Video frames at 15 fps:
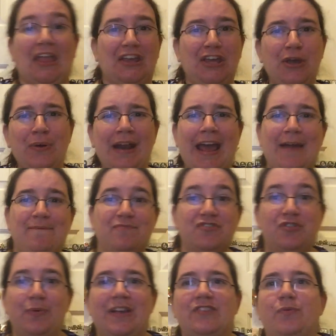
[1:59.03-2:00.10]
Q&A,
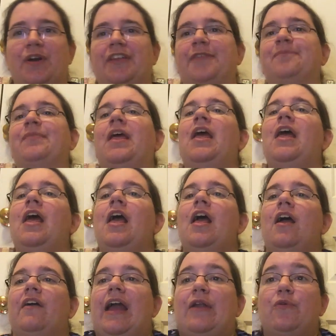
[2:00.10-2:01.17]
2 weeks worth.
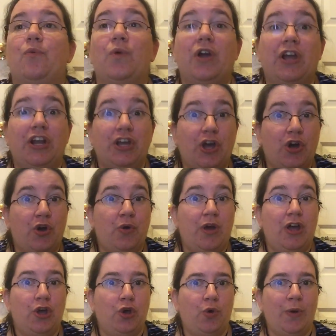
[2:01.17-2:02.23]
All right, we're going to go
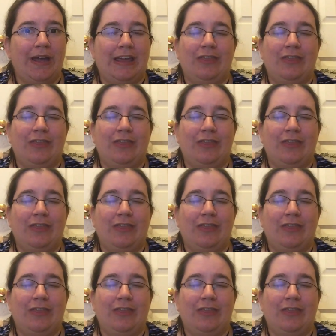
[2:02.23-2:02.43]
quick